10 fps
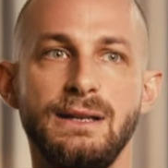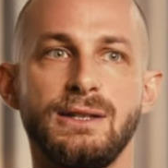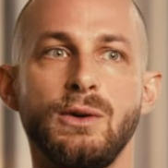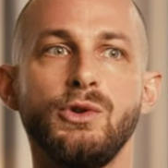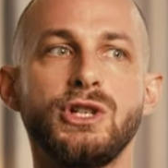
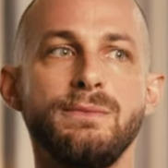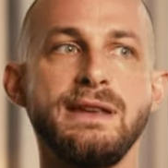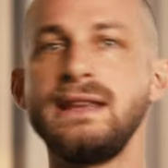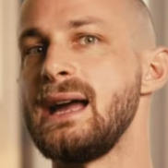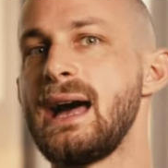social
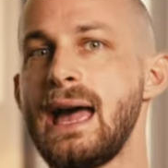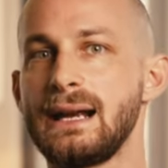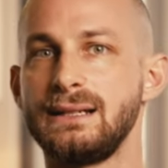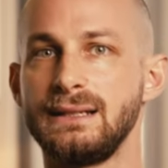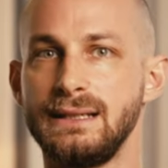media
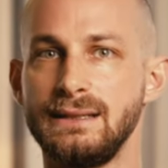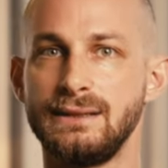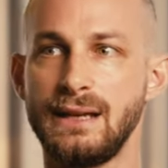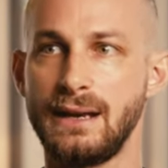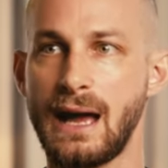hack
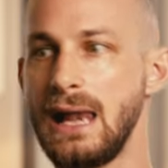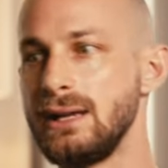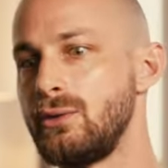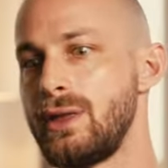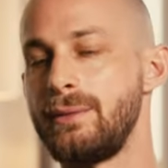and an
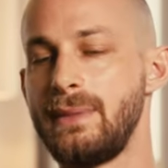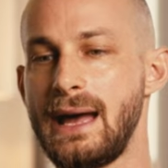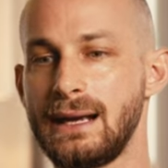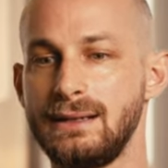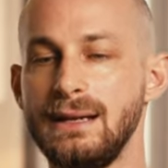algorithm
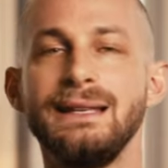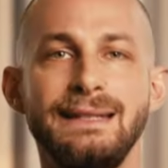hack,